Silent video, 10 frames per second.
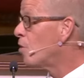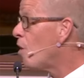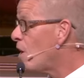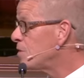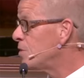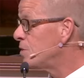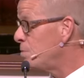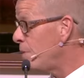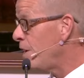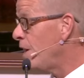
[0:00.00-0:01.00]
causes
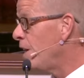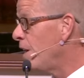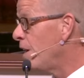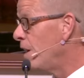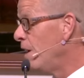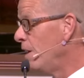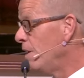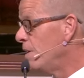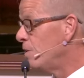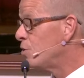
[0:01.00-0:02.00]
me
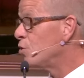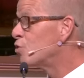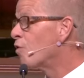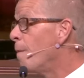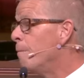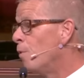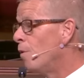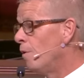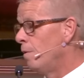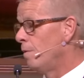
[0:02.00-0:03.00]
to tremble.